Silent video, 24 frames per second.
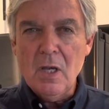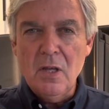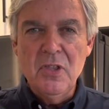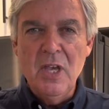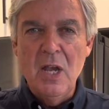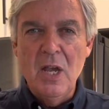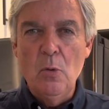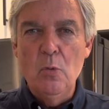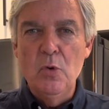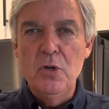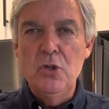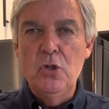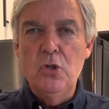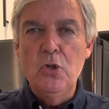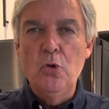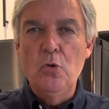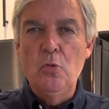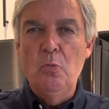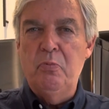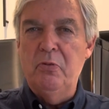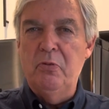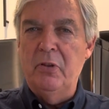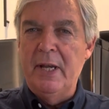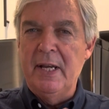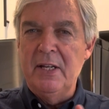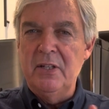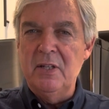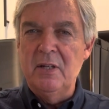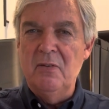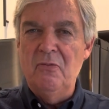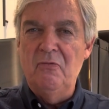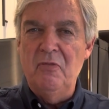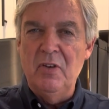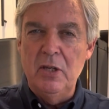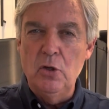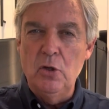would do
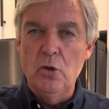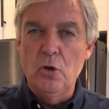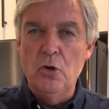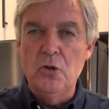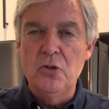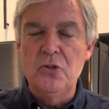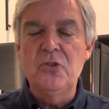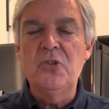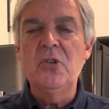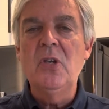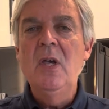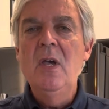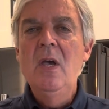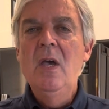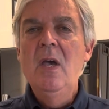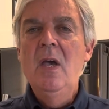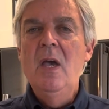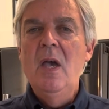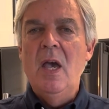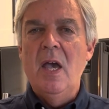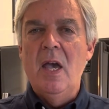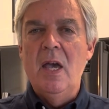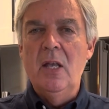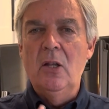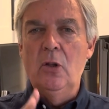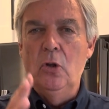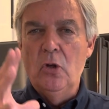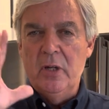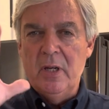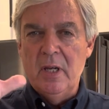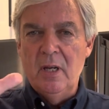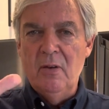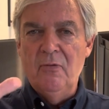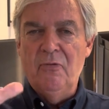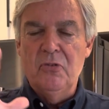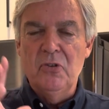planting vineyards and
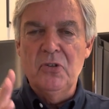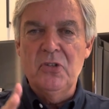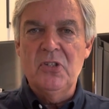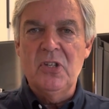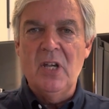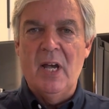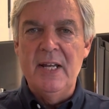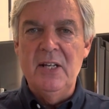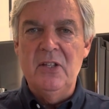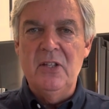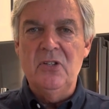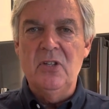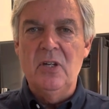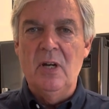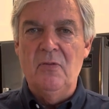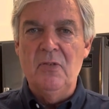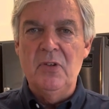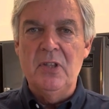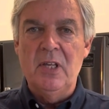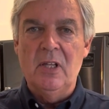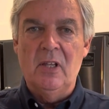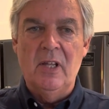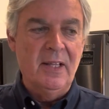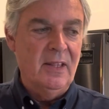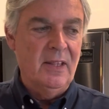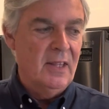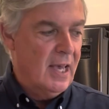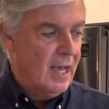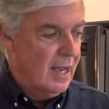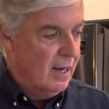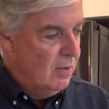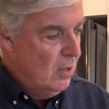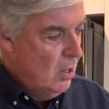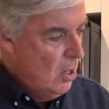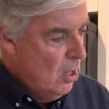looking for sites and everything like that.